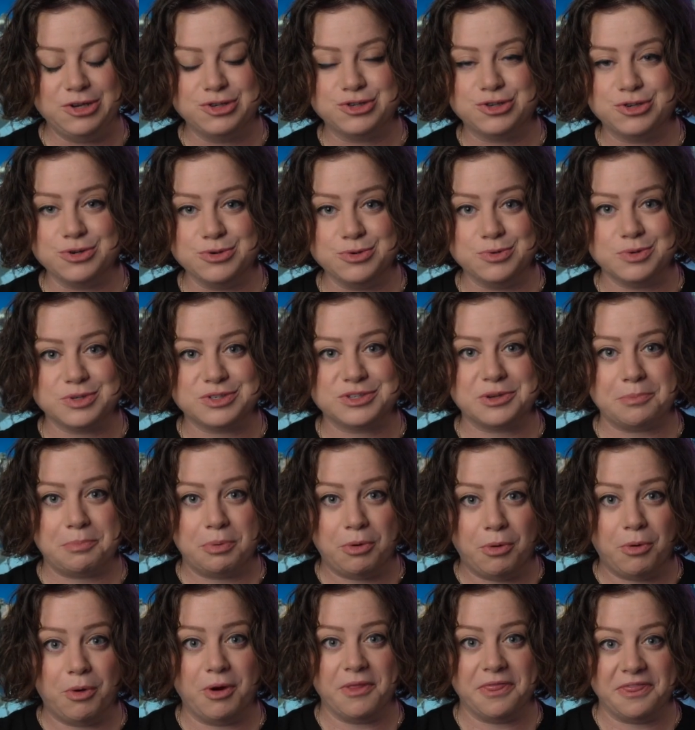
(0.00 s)
to
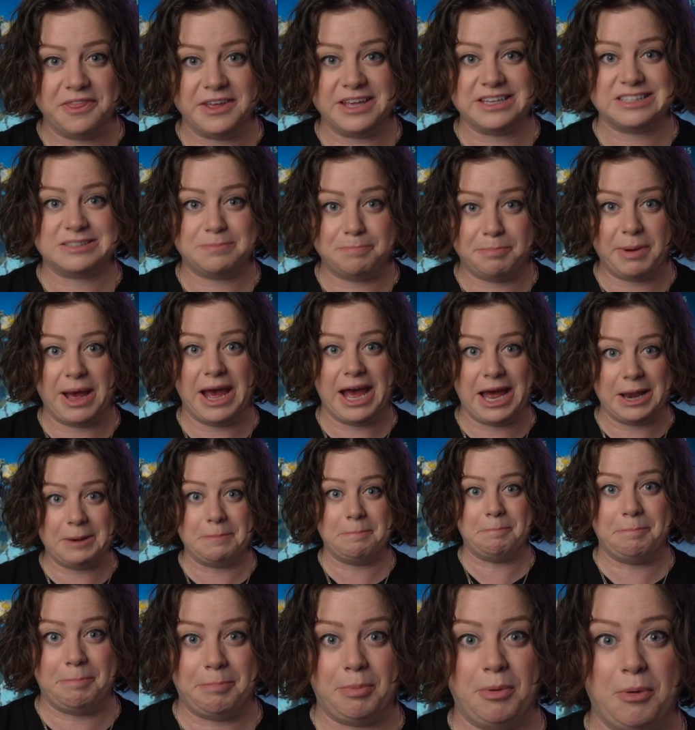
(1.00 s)
support this
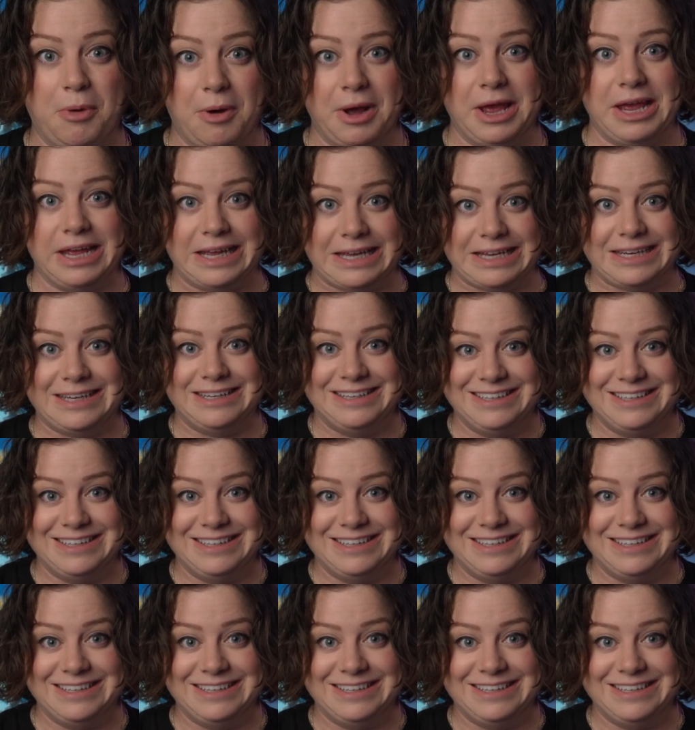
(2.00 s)
bad boy.